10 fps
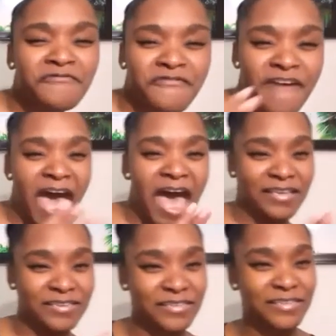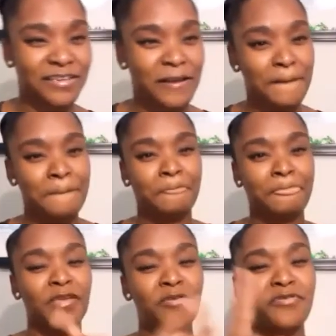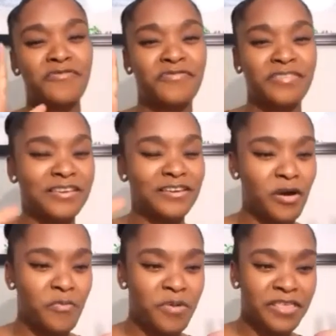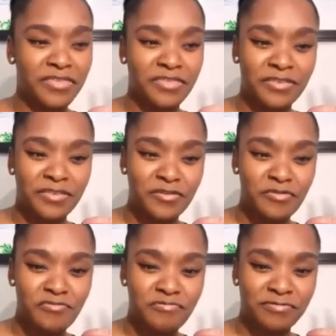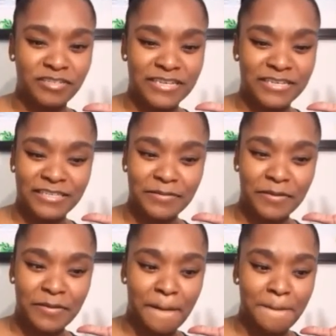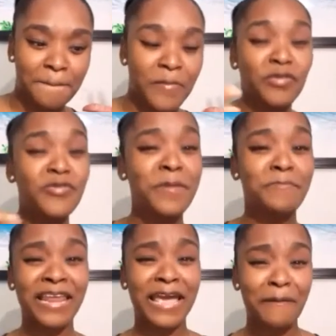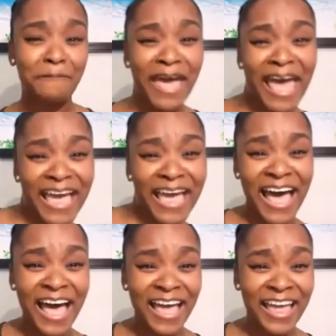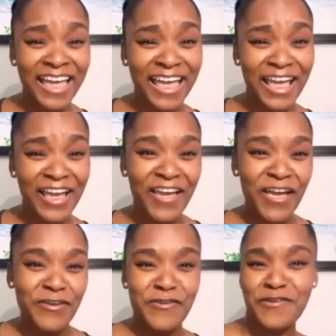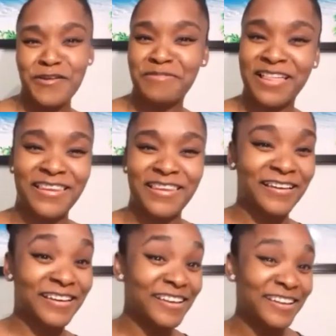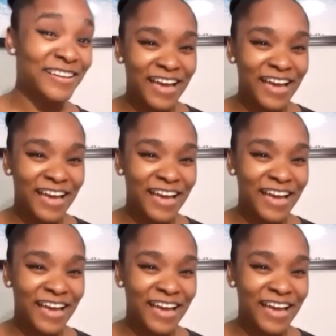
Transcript: vast. You've you know with you just you can play a bad guy, Yes. You can play the good